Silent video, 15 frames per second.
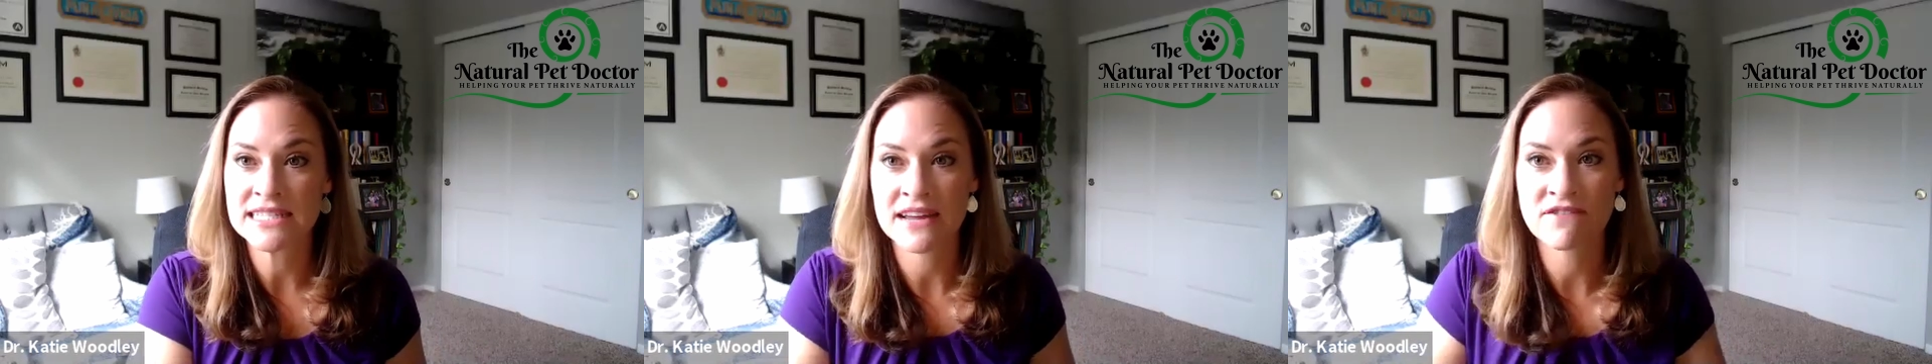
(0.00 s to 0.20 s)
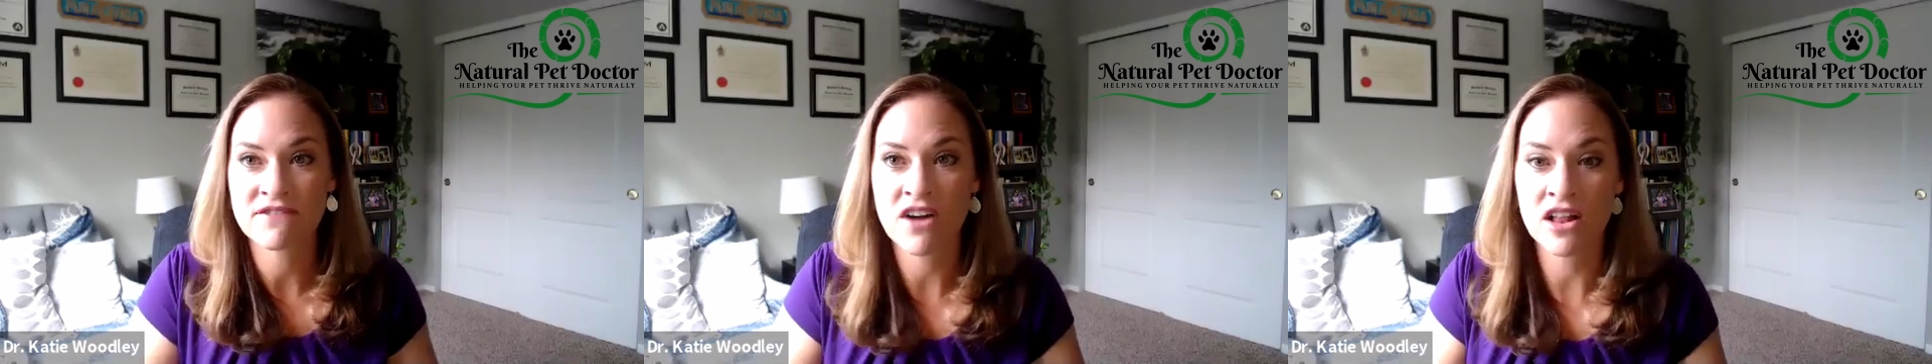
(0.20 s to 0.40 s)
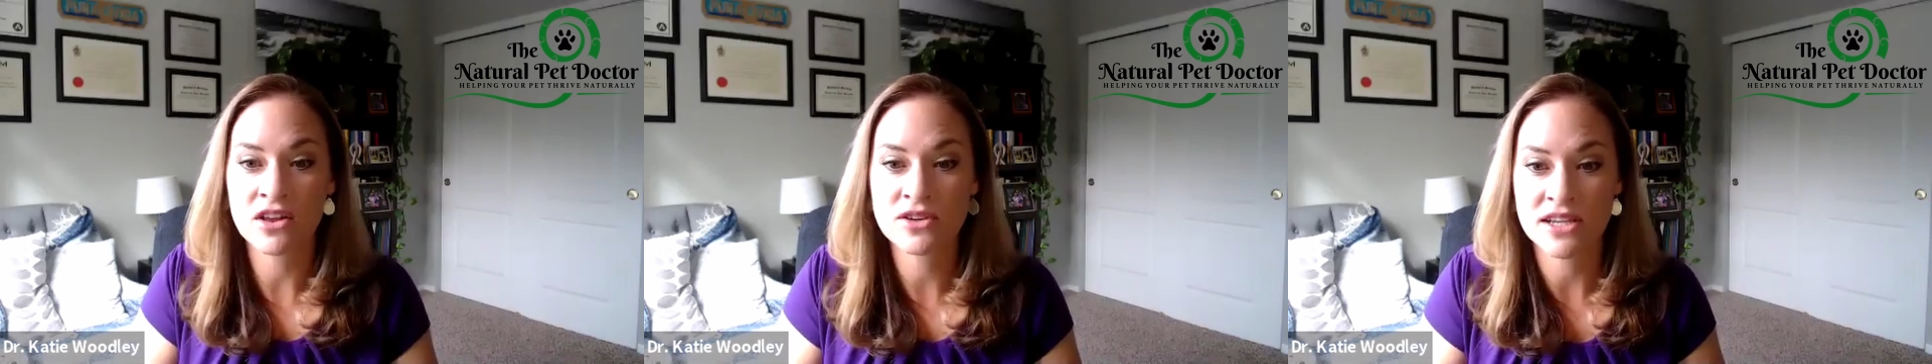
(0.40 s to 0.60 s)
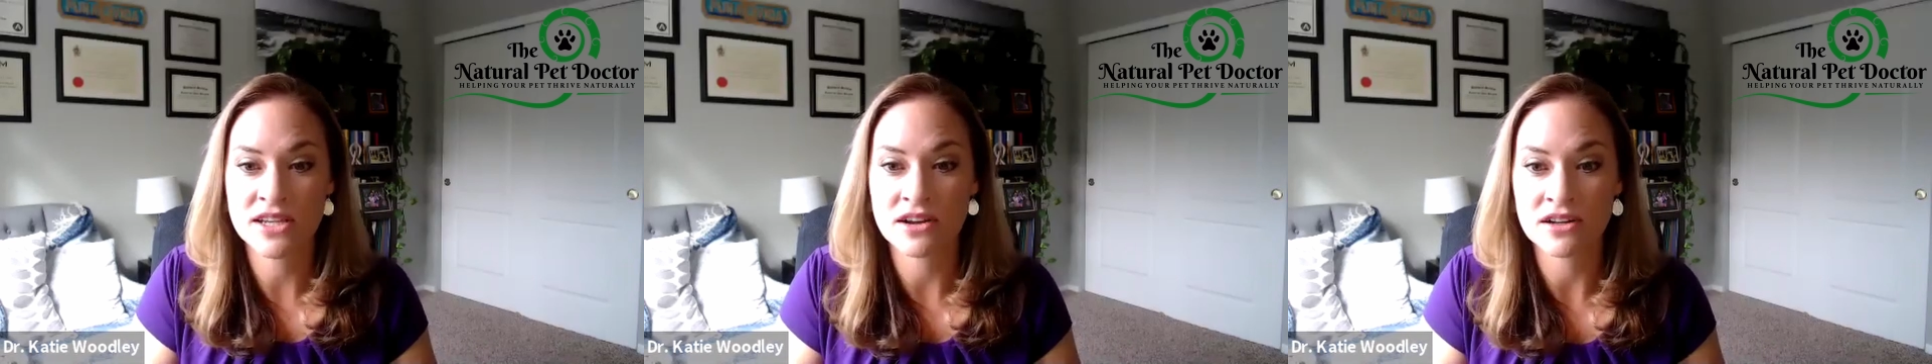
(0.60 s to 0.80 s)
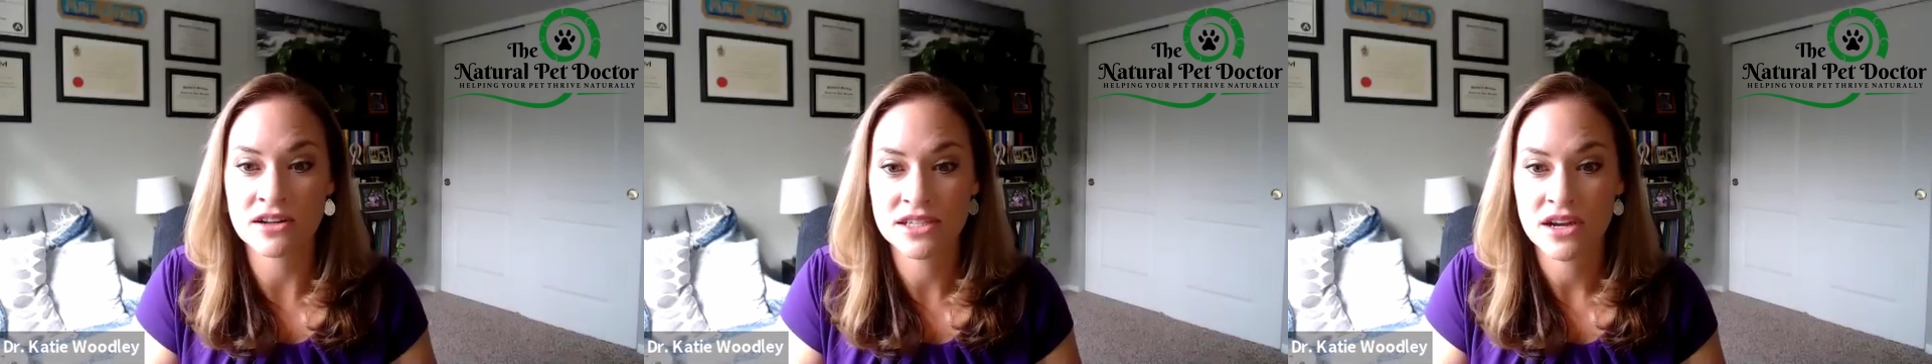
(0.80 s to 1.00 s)
that follow
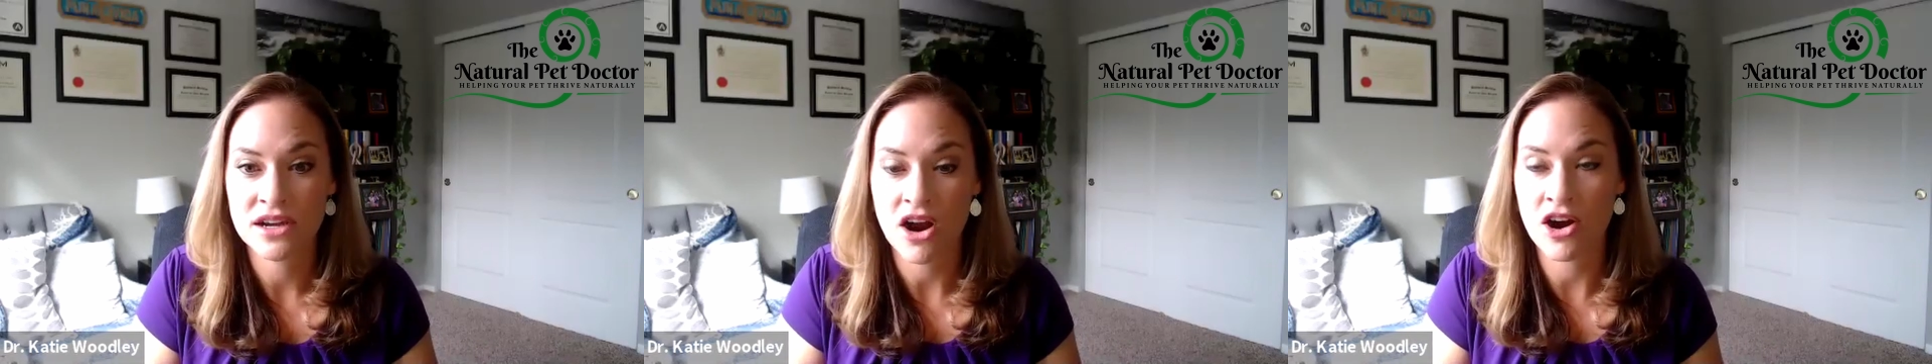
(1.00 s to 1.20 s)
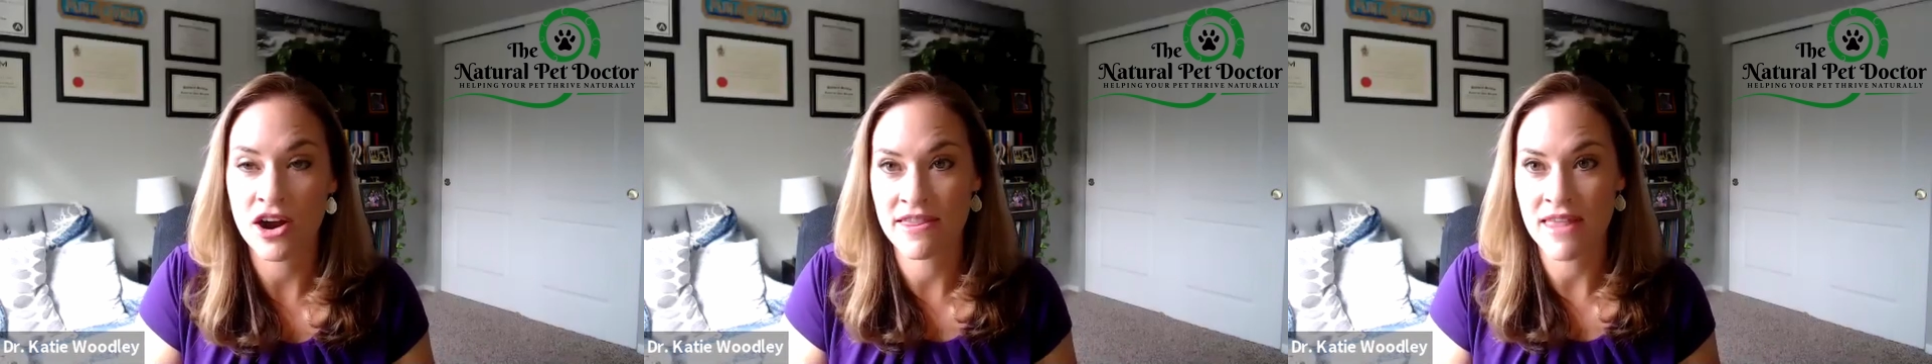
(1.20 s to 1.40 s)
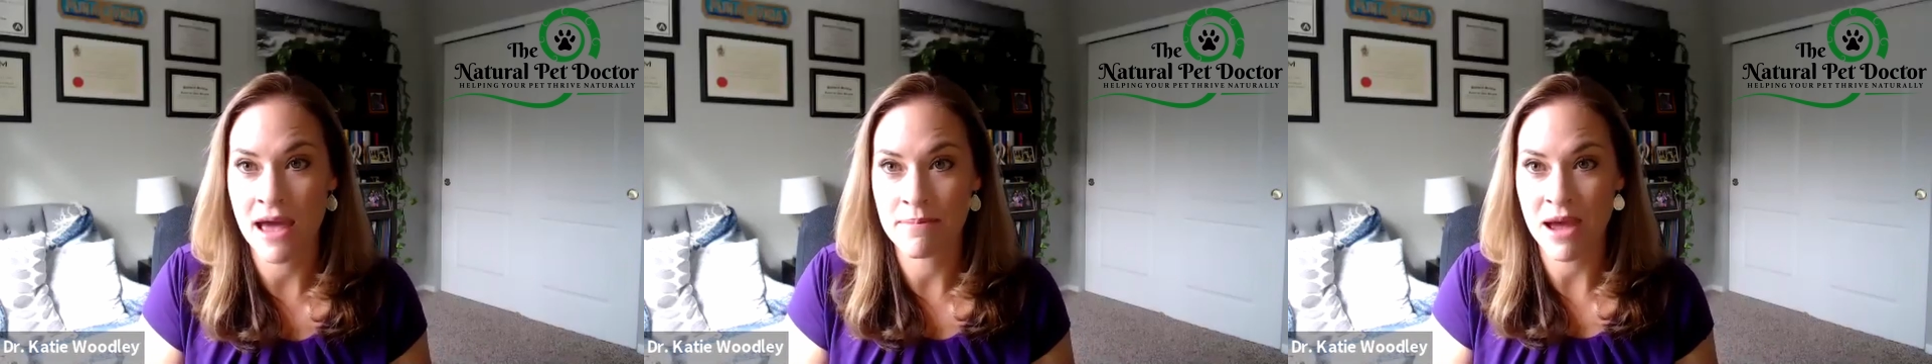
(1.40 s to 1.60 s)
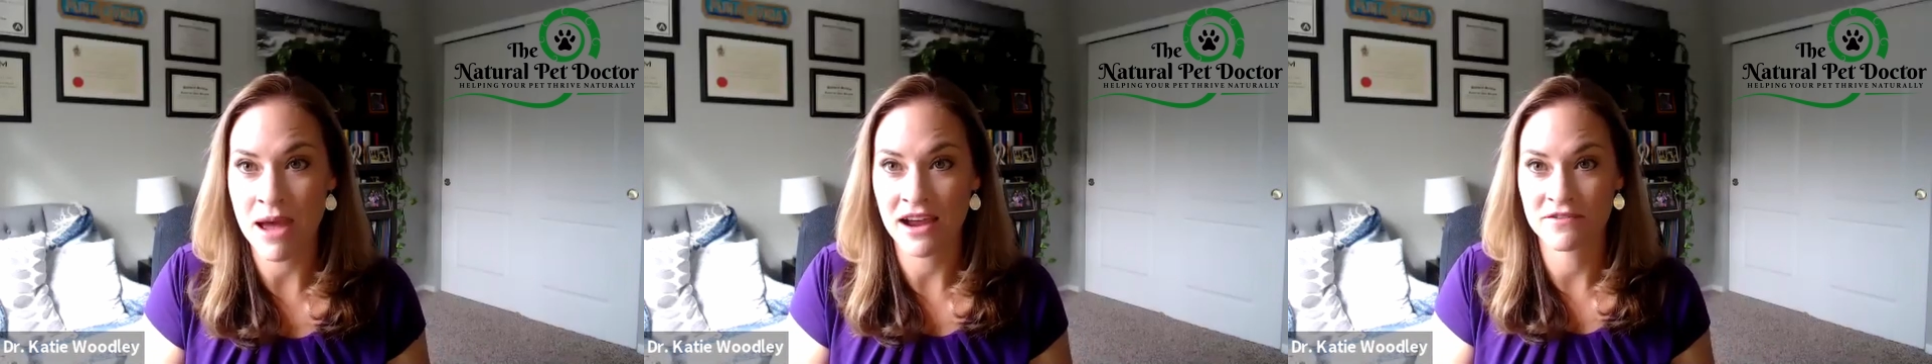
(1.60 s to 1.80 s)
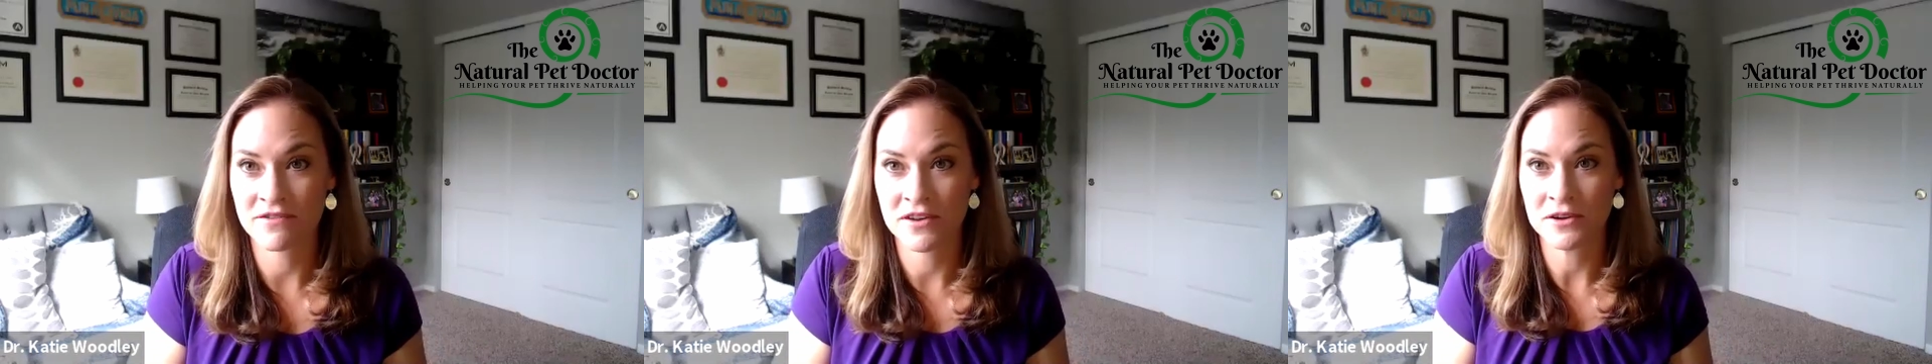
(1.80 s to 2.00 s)
salt are in that bag
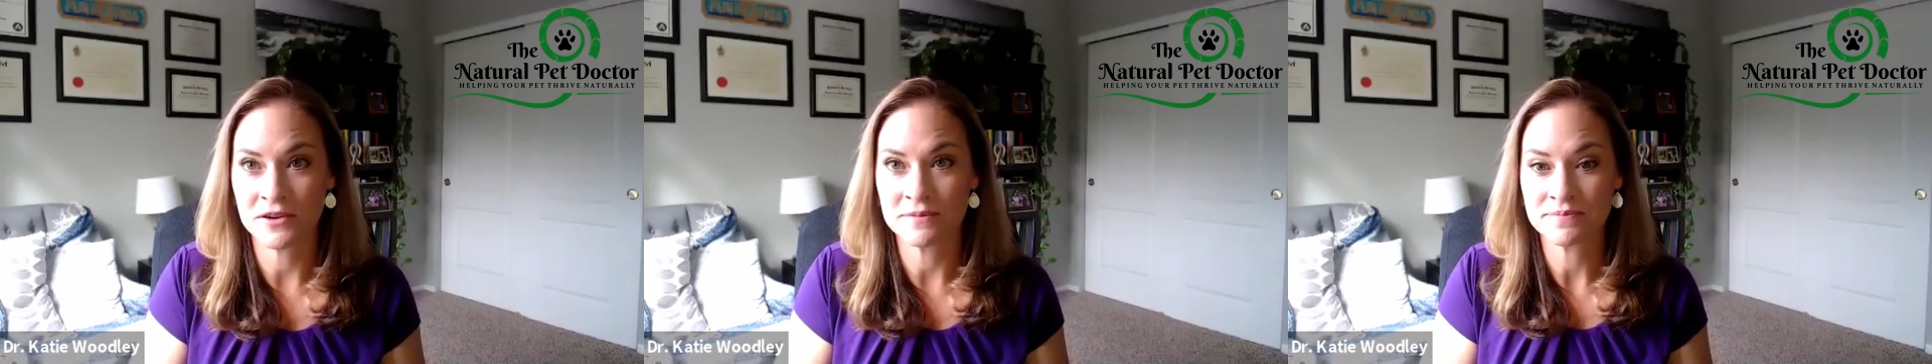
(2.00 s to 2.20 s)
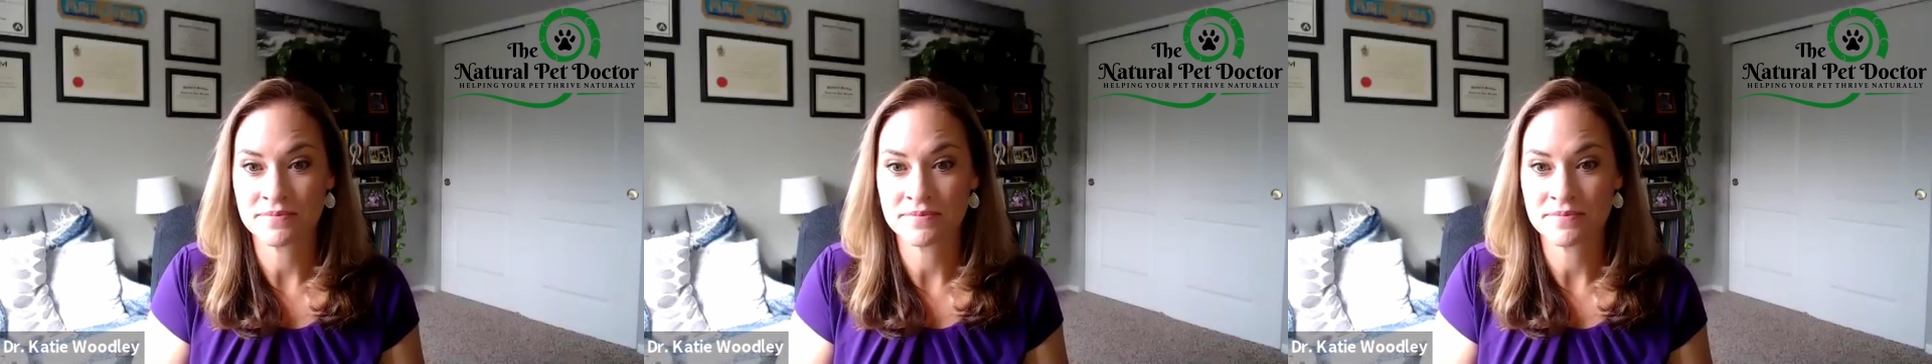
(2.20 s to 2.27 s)
of food.